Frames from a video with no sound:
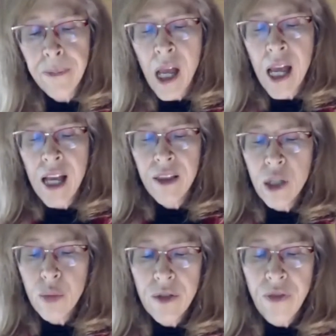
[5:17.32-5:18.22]

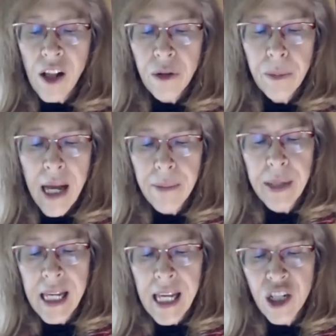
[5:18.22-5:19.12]
This was followed by a
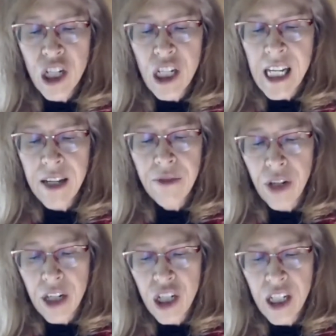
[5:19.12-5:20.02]
PhD in
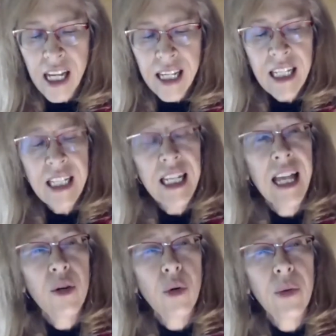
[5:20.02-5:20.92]
French studies
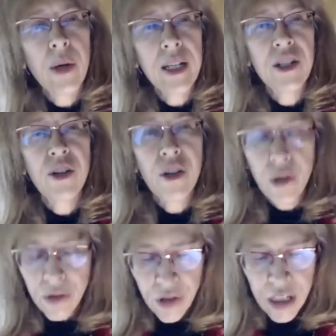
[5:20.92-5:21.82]
at Northwestern
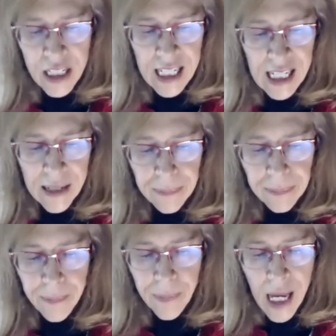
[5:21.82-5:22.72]
University.
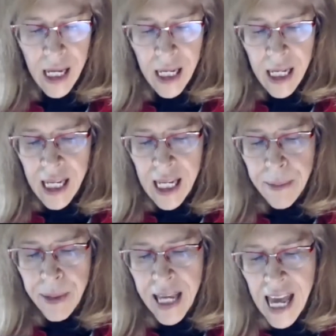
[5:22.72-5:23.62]
He
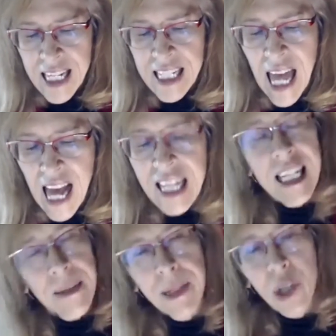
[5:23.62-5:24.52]
began his
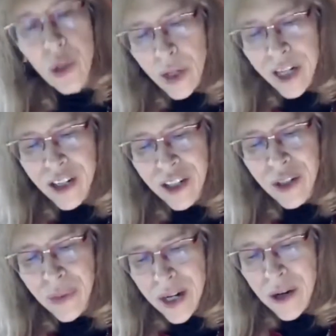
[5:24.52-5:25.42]
academic
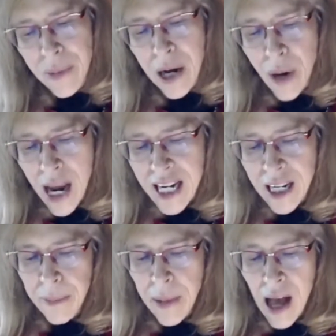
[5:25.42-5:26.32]
career by writing
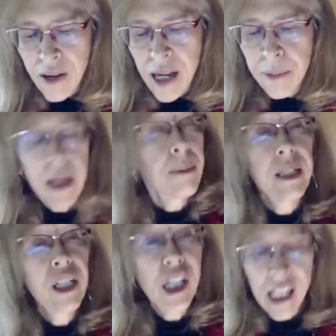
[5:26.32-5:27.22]
about and
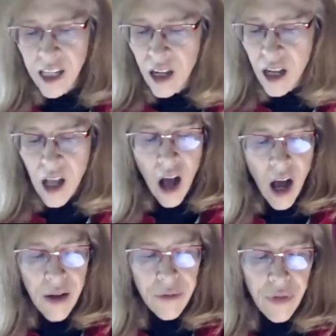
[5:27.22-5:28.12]
publishing
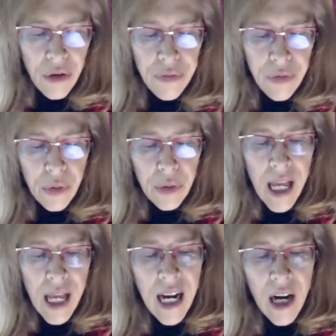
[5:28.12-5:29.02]
on Francophone
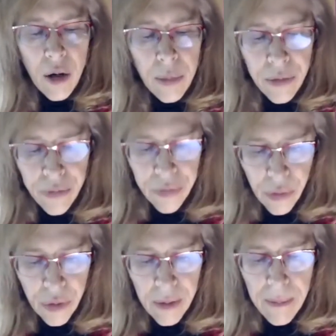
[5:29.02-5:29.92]
and
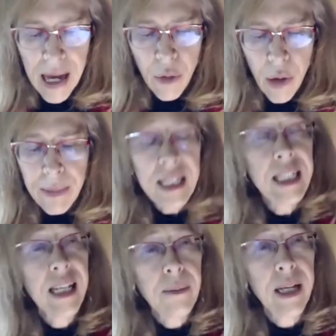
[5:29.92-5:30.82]
Arabophone Maghrebi
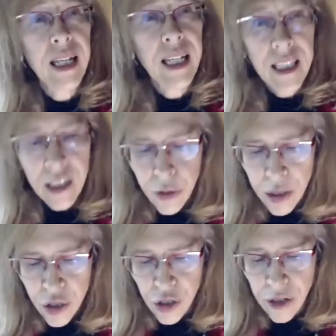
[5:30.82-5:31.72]
cinema and
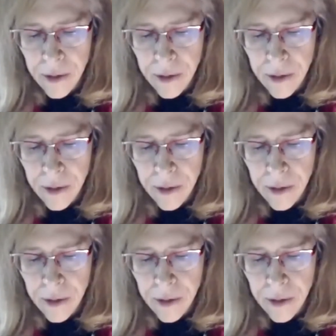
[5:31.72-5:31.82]
literature.